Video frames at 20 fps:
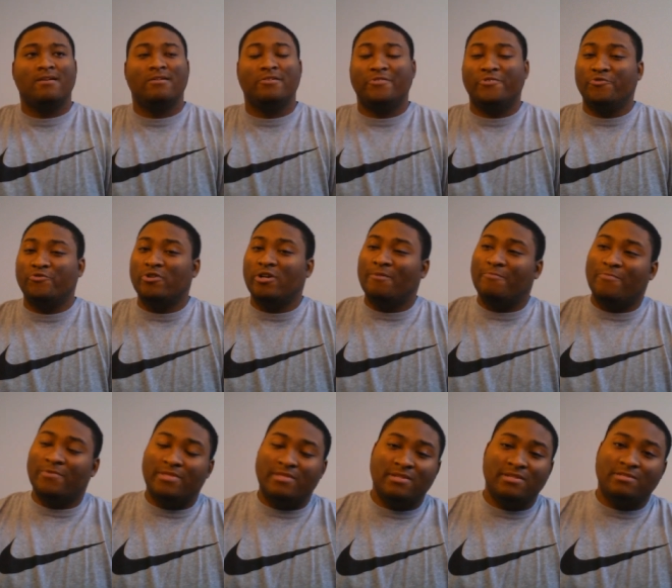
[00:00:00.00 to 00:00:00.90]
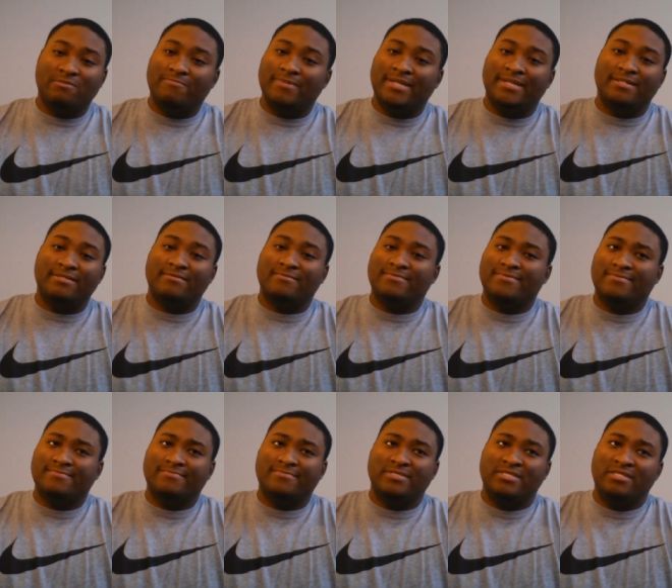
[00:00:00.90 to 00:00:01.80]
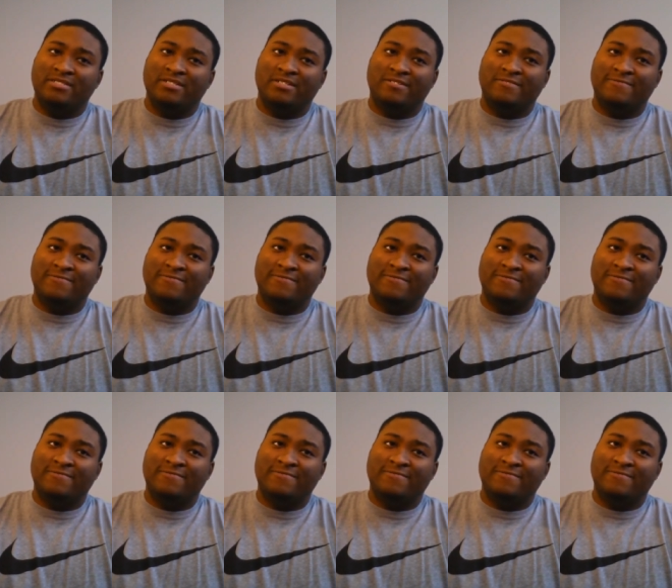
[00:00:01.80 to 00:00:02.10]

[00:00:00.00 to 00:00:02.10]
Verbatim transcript: I grew up with this, man. You